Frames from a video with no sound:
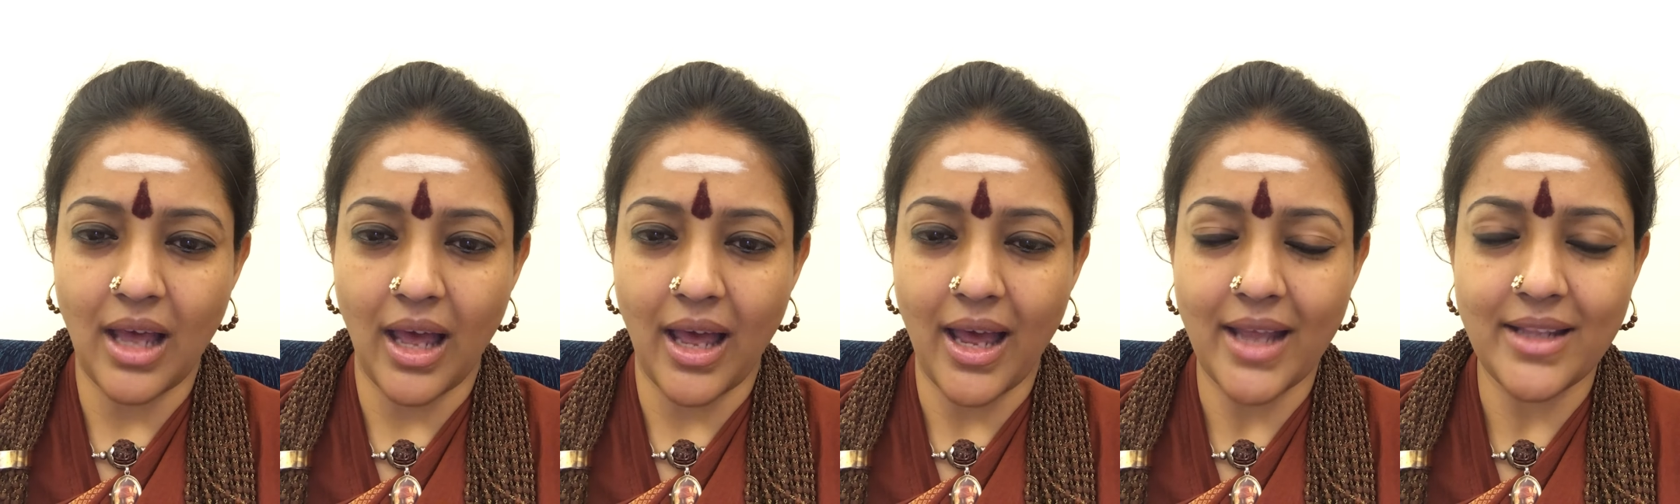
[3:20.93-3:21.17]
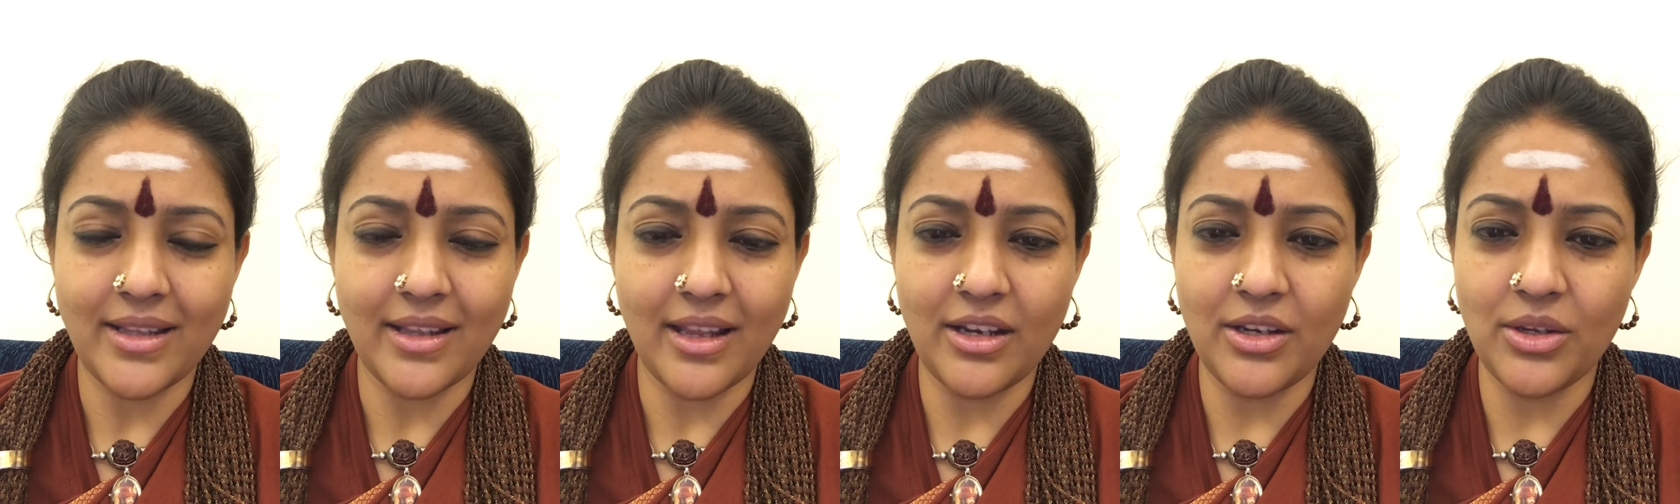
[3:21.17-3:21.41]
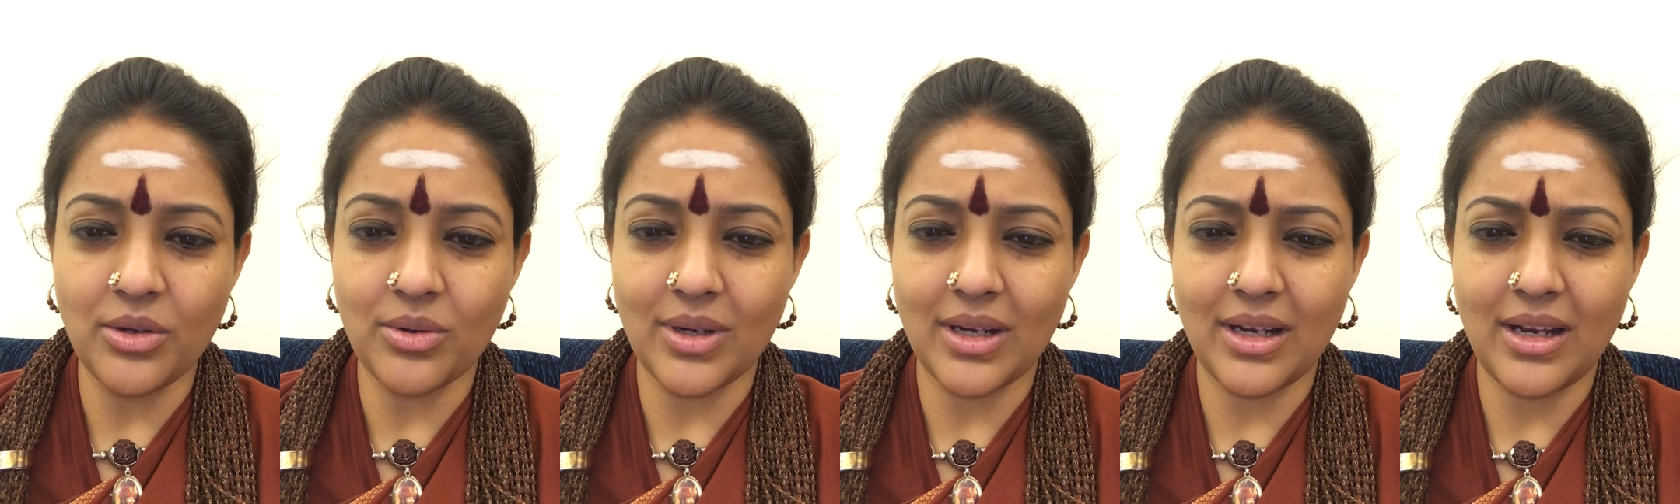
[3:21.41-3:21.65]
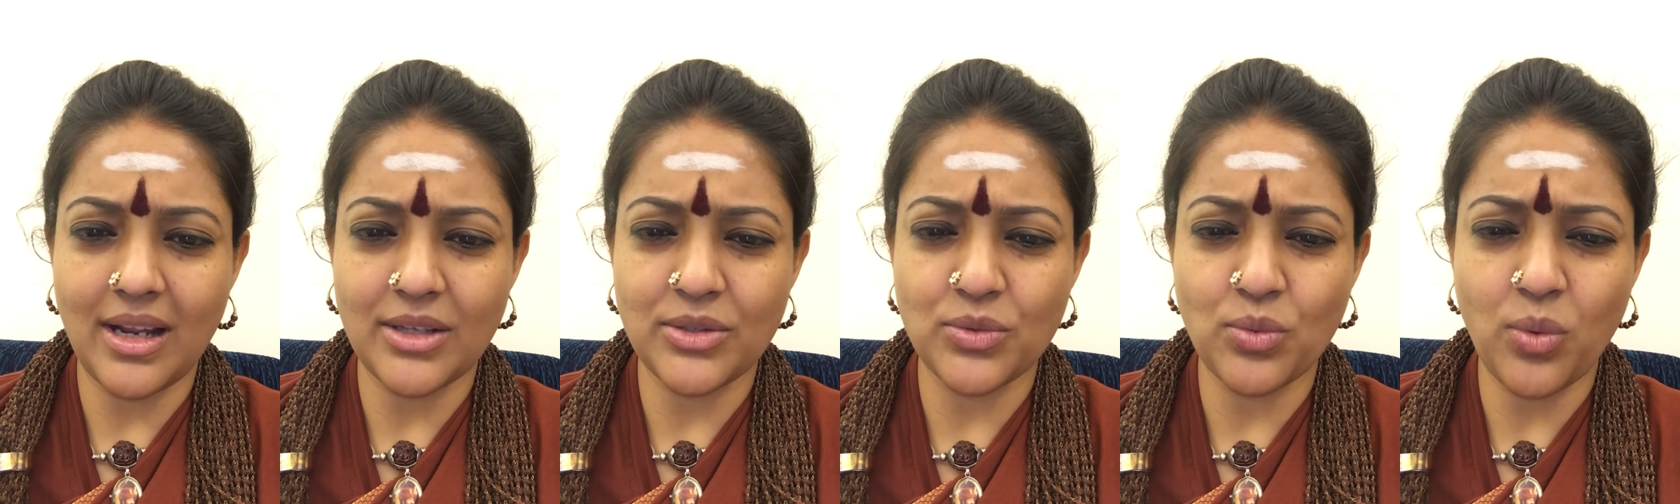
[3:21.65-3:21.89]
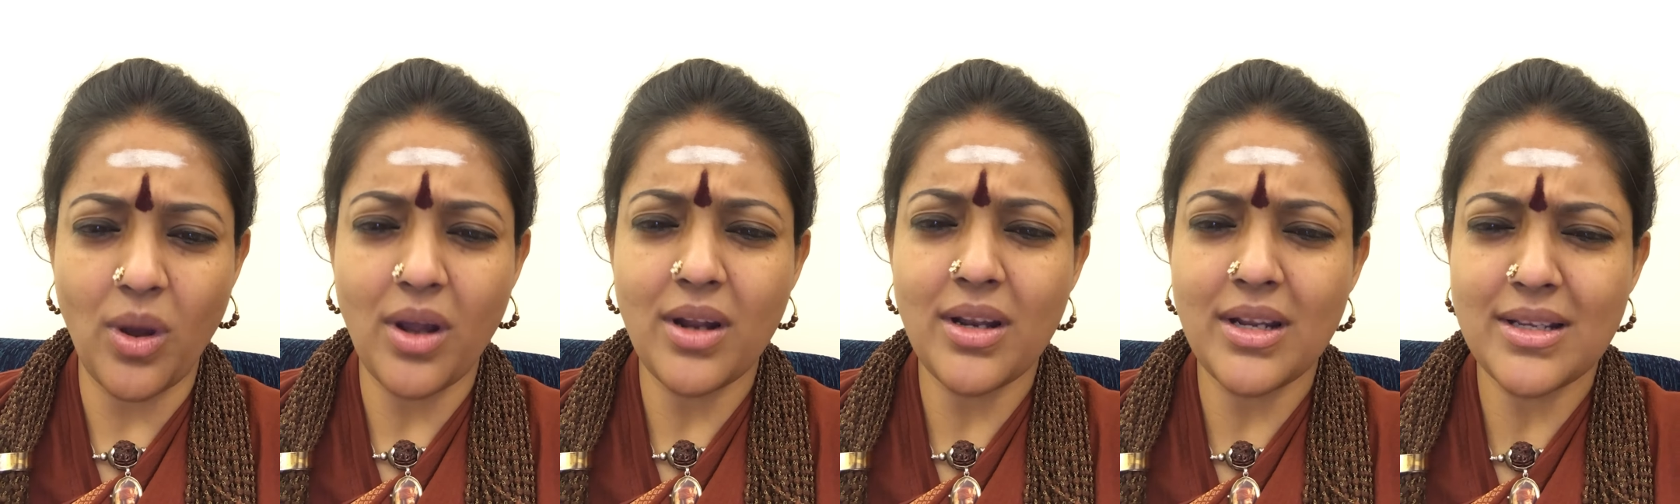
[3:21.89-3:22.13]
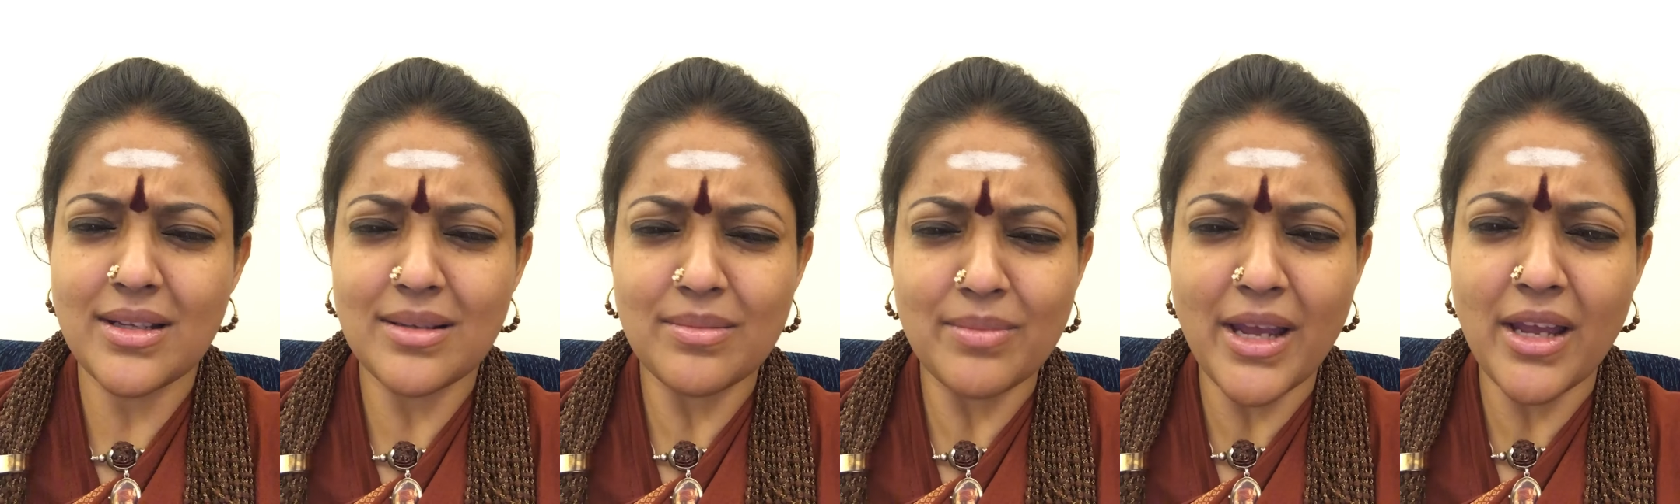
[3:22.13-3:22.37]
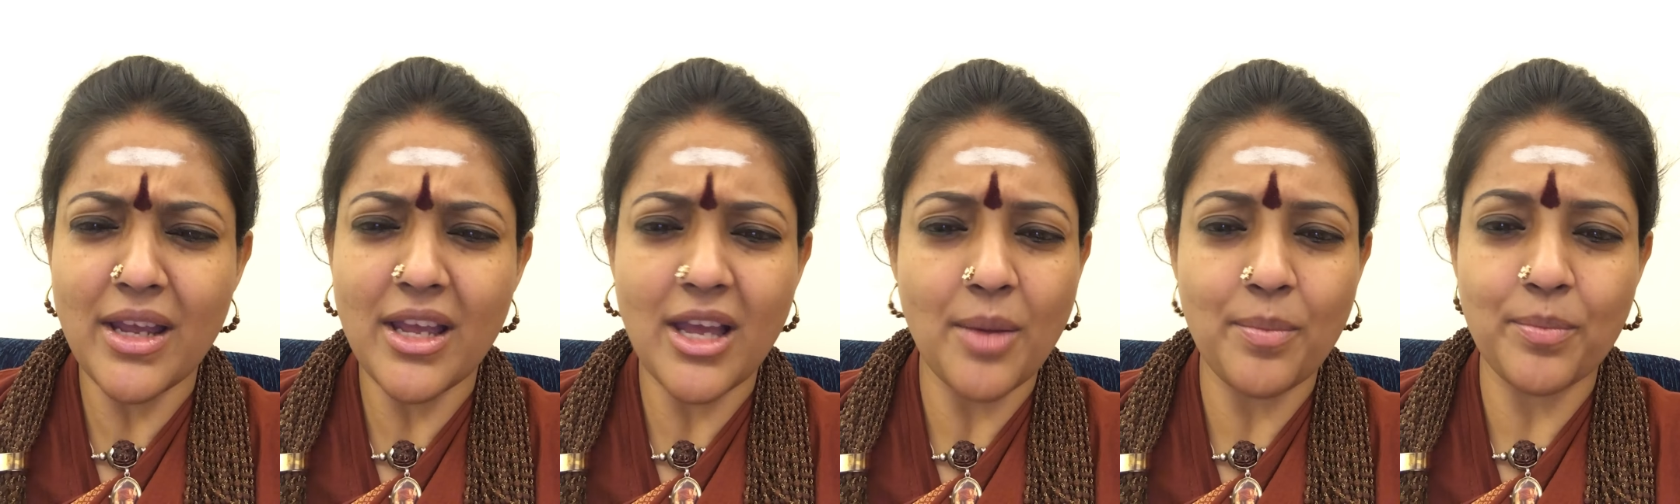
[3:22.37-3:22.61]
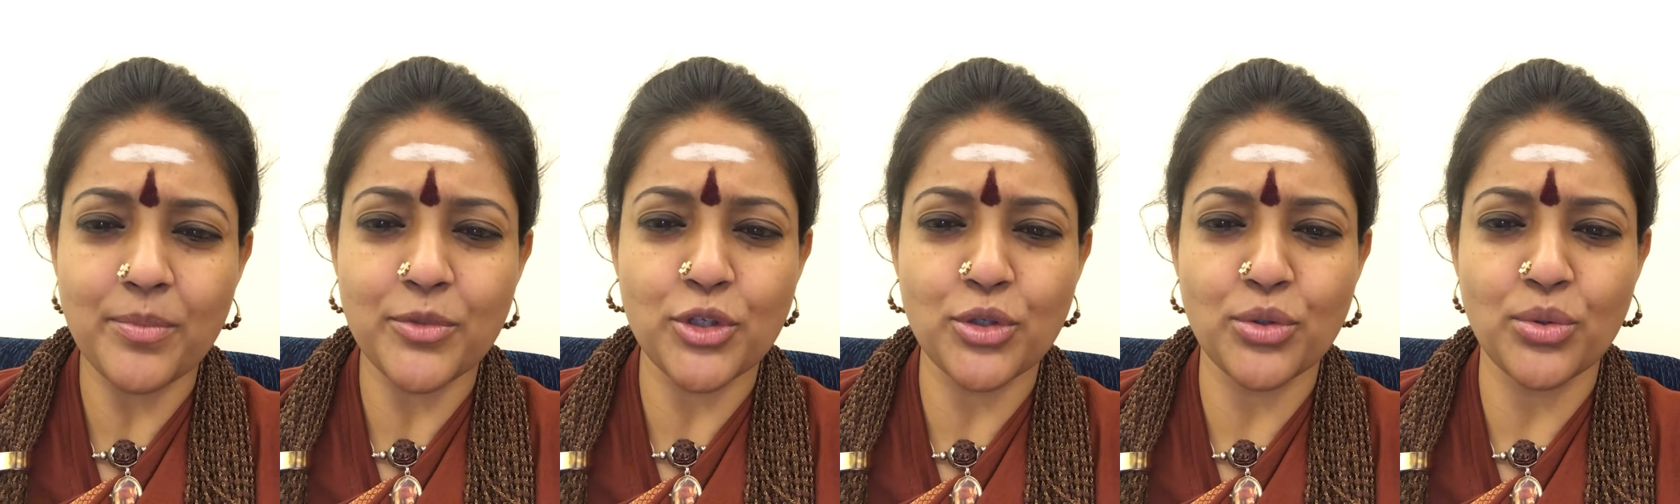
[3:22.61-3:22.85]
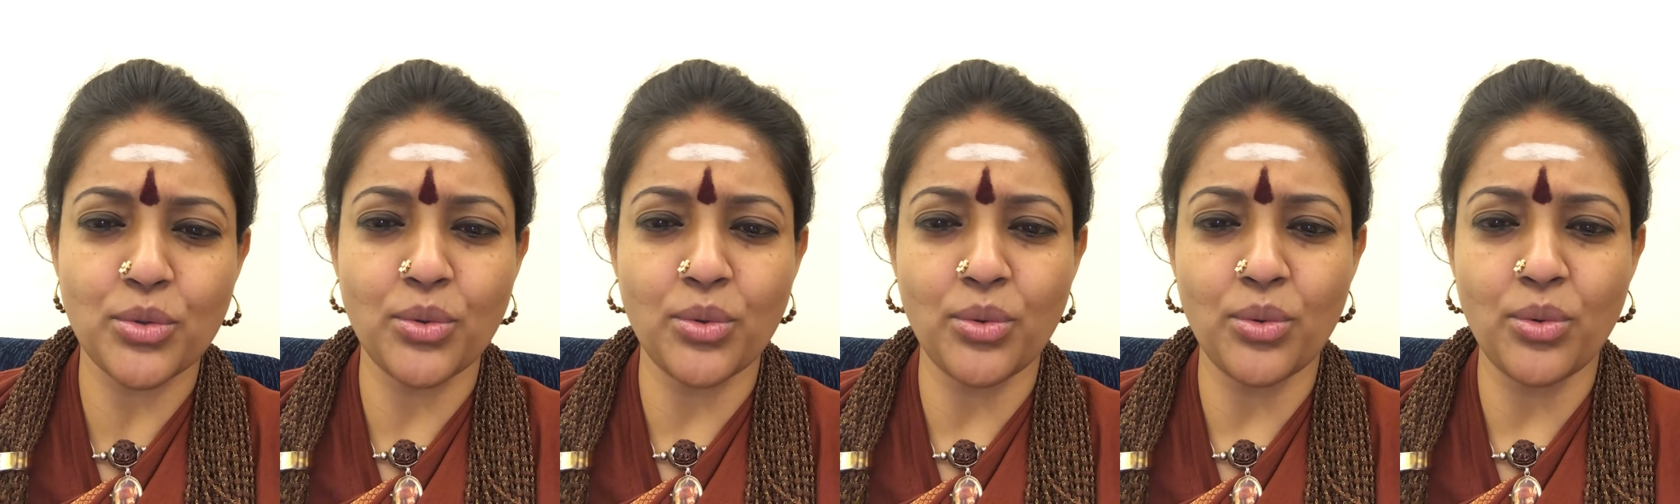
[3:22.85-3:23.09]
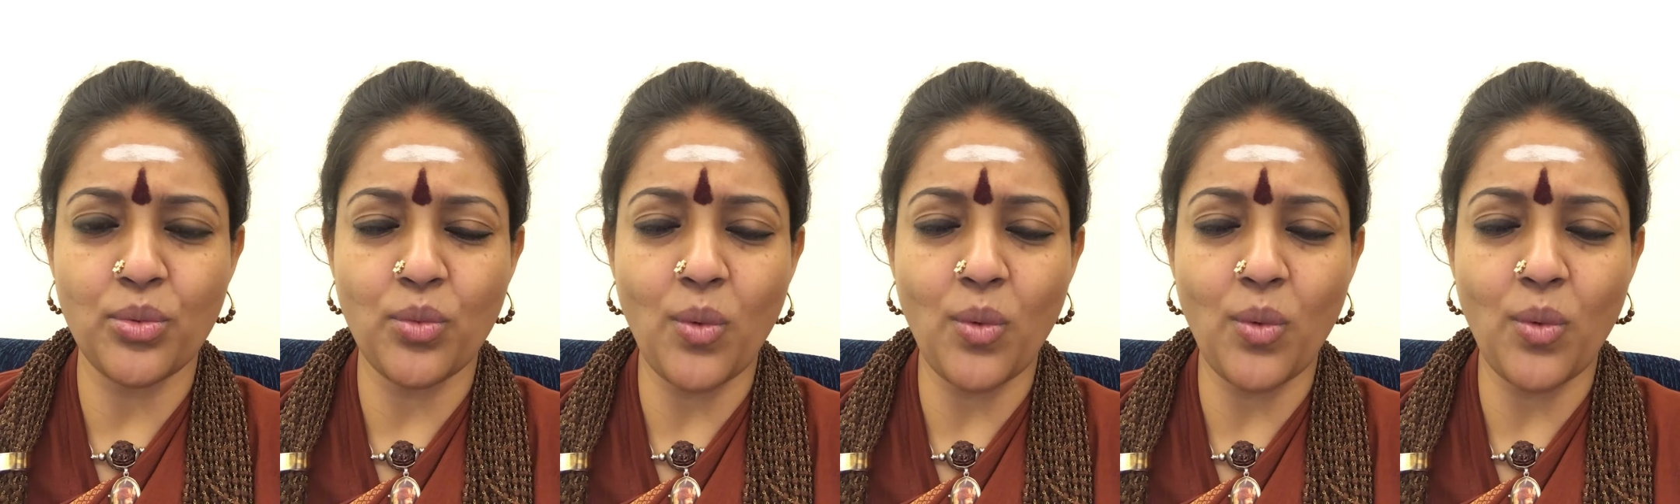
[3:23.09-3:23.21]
And then you realize, what am I up to?